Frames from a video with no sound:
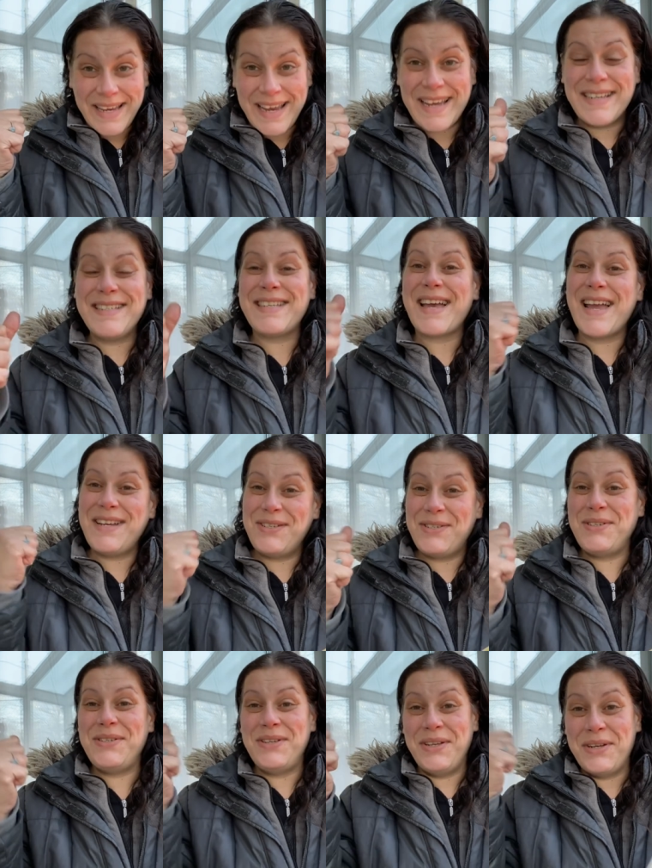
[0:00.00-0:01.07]
and I,
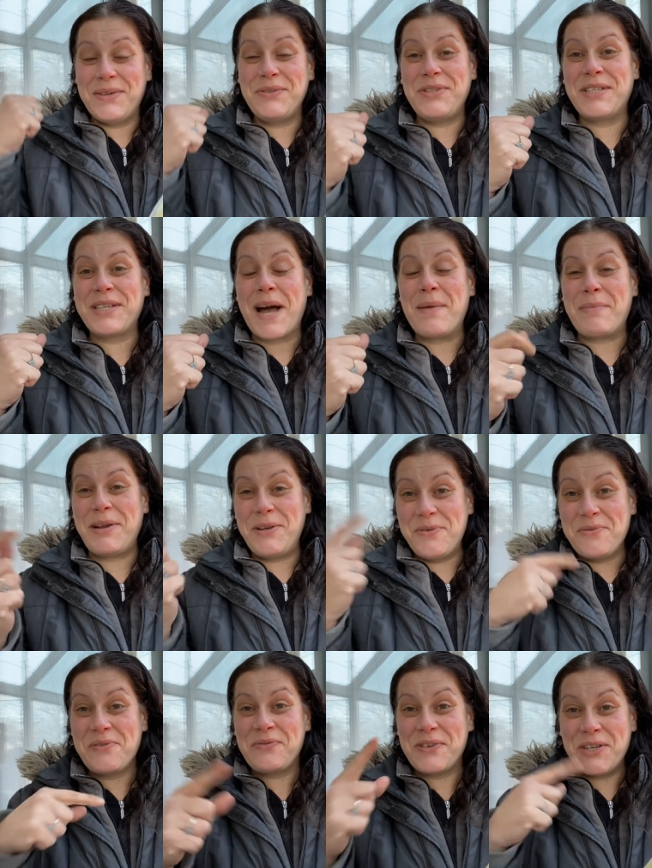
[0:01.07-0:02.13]
you know, just got my new
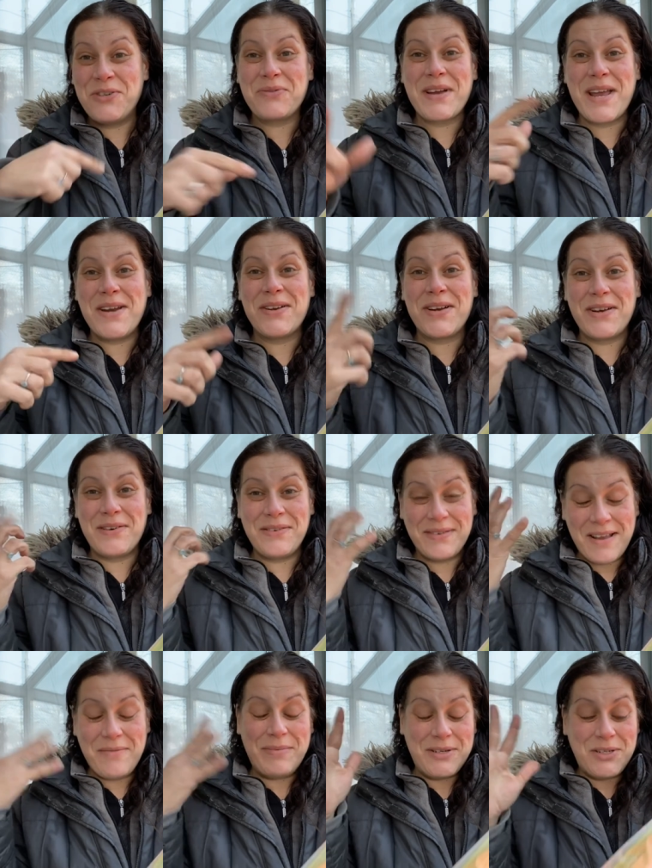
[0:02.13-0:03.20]
refrigerator and
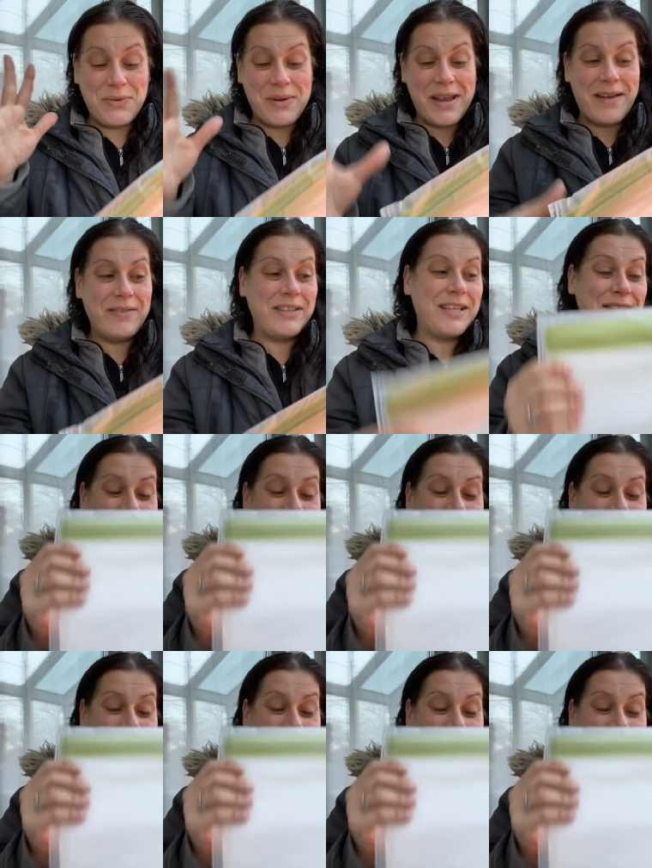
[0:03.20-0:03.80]
I've been doing everything.